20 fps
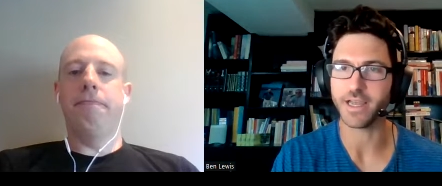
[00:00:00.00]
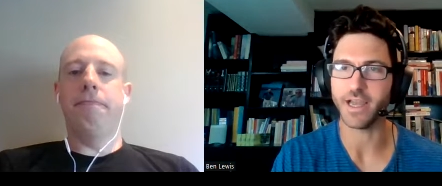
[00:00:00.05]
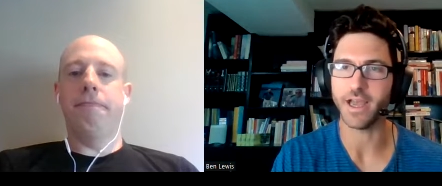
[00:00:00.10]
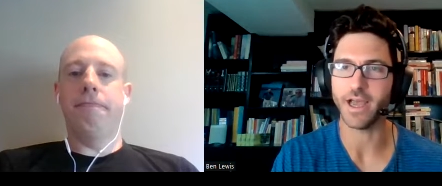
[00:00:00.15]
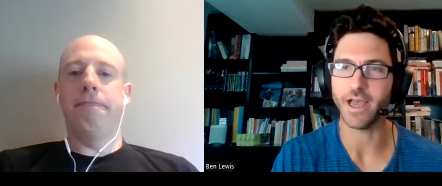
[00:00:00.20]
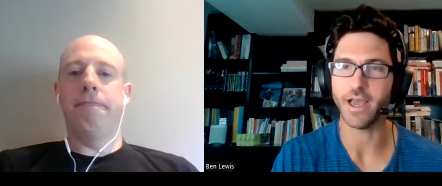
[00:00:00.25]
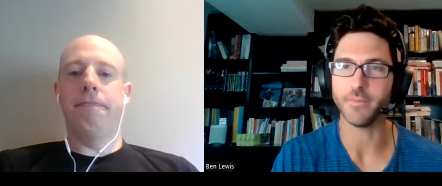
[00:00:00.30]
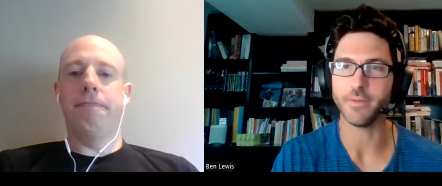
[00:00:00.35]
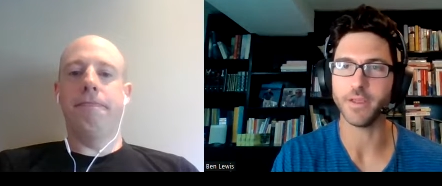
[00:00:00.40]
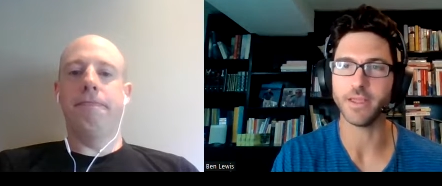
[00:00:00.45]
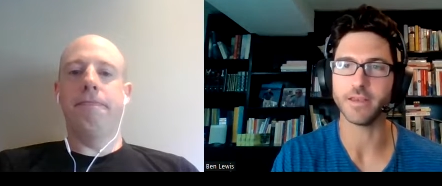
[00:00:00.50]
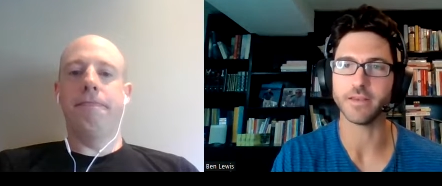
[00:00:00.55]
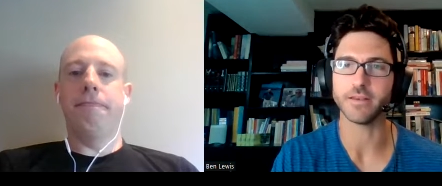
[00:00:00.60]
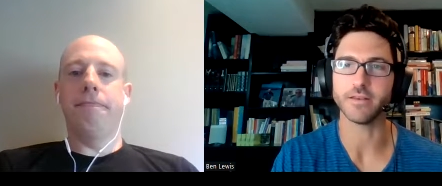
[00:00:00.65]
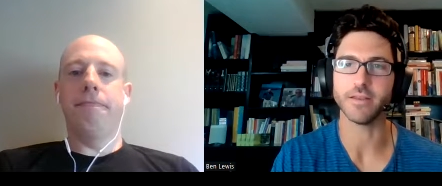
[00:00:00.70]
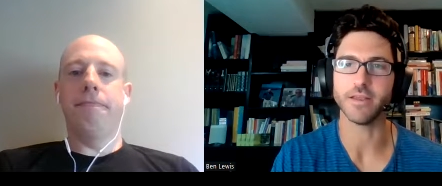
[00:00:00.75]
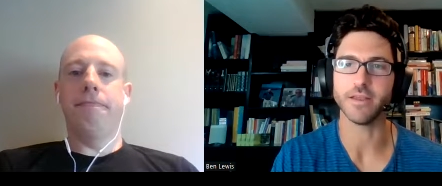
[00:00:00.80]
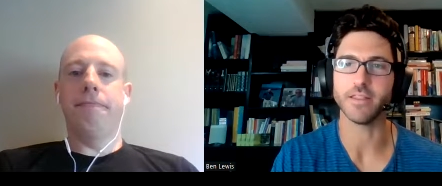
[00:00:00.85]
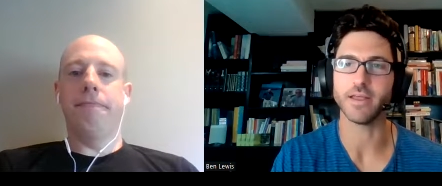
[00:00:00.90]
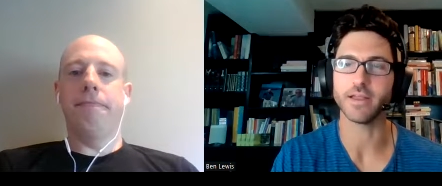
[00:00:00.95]
Speaker 1: I mean,
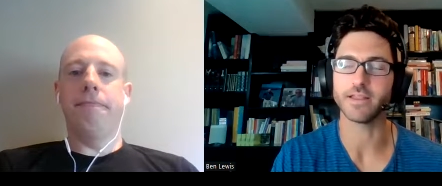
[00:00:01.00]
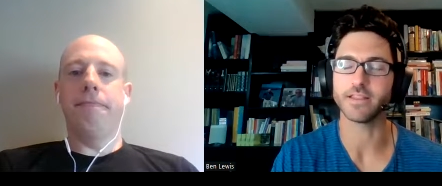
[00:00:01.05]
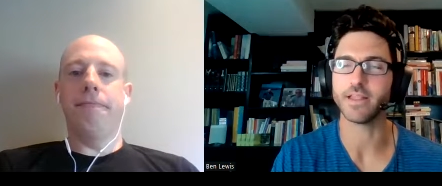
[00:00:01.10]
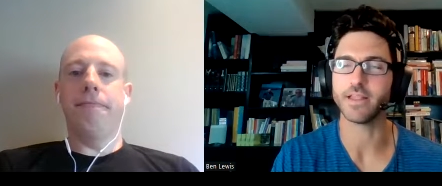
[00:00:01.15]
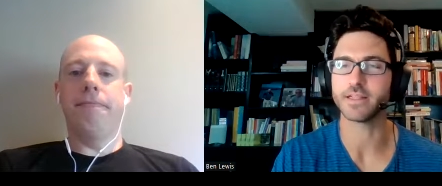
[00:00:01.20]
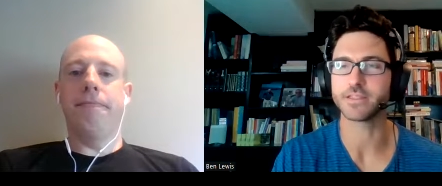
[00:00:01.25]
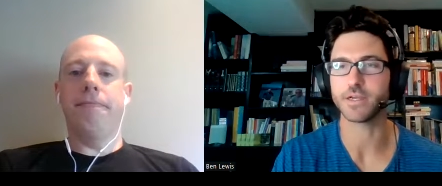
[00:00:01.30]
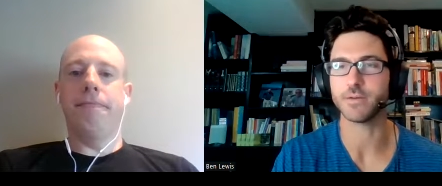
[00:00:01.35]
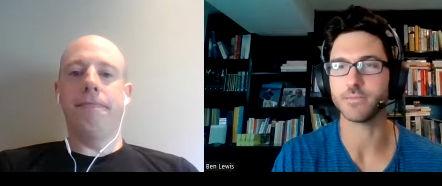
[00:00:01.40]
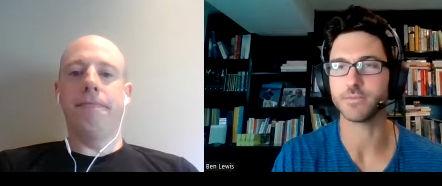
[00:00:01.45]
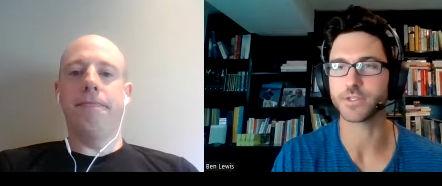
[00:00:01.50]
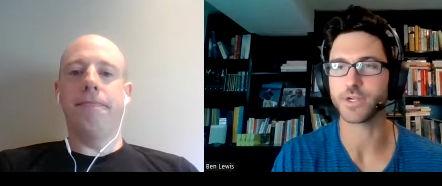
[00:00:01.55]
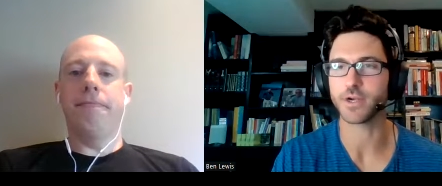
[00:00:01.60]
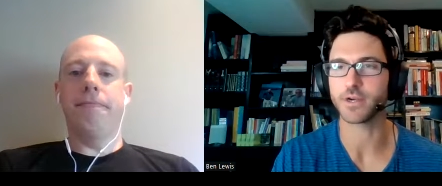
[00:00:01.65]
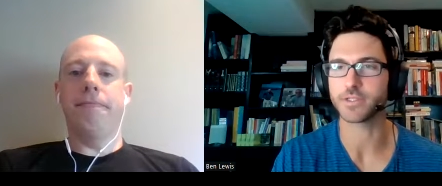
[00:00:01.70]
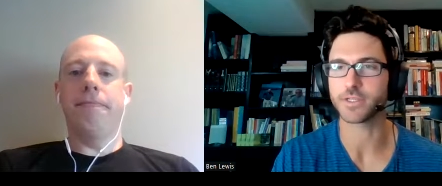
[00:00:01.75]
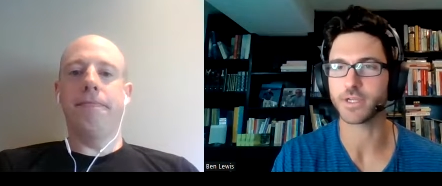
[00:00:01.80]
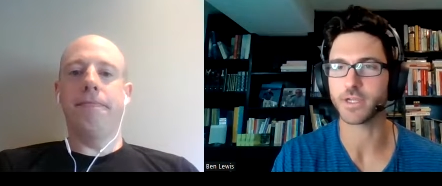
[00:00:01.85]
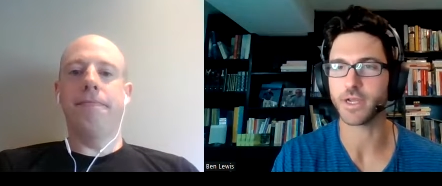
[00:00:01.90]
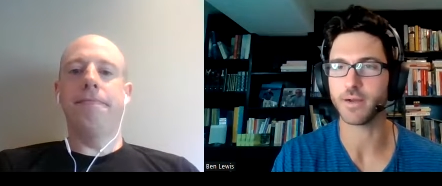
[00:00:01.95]
that, that's almost
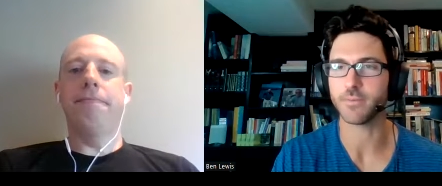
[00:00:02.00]
hard to